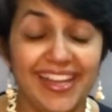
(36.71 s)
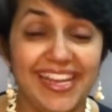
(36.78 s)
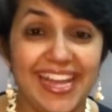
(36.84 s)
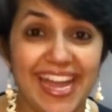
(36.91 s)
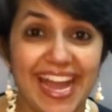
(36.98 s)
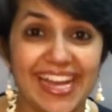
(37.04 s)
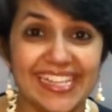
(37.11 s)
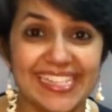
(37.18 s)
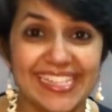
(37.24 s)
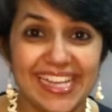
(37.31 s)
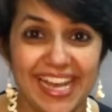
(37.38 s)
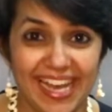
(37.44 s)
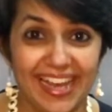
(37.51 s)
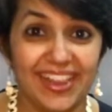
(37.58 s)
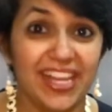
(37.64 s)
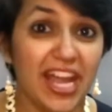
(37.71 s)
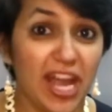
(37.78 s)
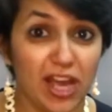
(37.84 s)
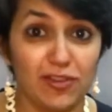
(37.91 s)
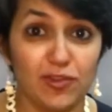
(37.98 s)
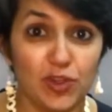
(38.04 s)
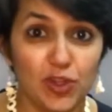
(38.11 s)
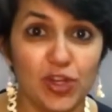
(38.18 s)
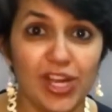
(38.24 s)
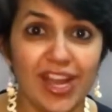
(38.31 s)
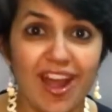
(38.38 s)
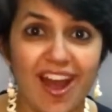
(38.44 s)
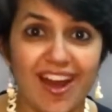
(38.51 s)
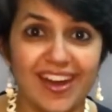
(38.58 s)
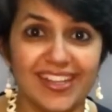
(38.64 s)
Yes, they have 3
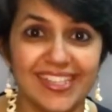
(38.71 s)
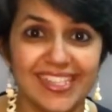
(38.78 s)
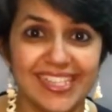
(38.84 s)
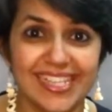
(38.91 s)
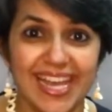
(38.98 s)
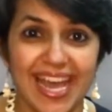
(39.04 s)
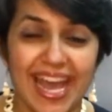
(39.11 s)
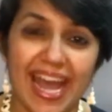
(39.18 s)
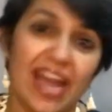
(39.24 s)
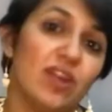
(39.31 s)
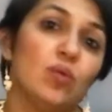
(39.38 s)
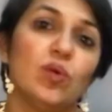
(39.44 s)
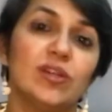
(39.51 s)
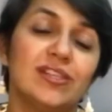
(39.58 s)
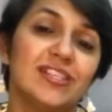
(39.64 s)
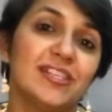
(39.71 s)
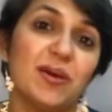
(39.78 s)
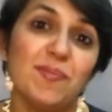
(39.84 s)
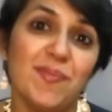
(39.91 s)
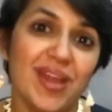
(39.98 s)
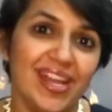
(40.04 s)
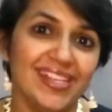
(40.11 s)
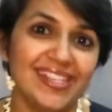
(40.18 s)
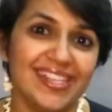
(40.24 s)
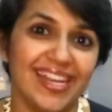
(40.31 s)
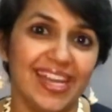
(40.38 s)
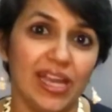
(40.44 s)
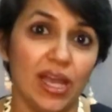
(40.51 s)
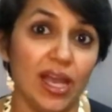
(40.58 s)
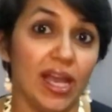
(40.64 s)
hearts. And what is
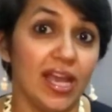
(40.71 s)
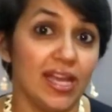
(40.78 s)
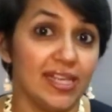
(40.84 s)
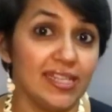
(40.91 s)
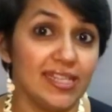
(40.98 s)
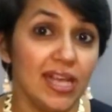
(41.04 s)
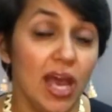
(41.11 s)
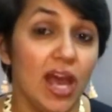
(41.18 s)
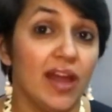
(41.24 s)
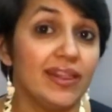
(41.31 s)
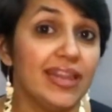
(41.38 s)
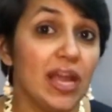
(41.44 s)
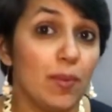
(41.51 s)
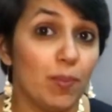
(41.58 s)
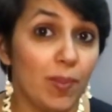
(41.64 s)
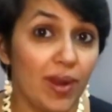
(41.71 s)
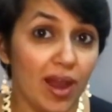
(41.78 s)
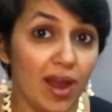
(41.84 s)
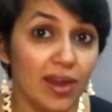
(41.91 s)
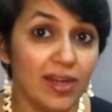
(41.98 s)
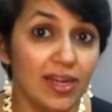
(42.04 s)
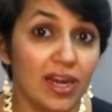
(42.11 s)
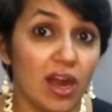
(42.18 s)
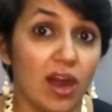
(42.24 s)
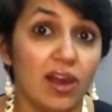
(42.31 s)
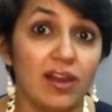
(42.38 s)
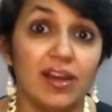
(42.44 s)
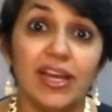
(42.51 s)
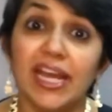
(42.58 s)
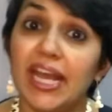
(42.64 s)
amazing is their blood
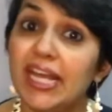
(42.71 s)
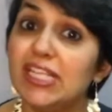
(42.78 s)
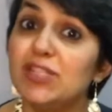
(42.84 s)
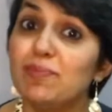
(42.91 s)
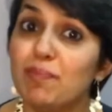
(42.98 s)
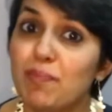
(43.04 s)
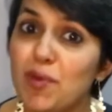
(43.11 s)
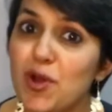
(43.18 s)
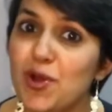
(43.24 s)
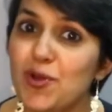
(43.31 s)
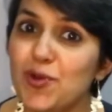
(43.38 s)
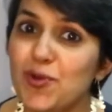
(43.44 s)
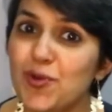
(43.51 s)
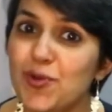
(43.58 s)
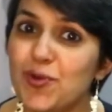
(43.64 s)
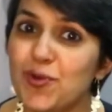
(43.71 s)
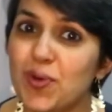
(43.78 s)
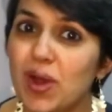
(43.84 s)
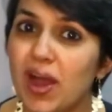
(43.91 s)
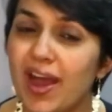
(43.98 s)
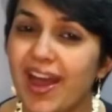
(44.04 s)
color is blue.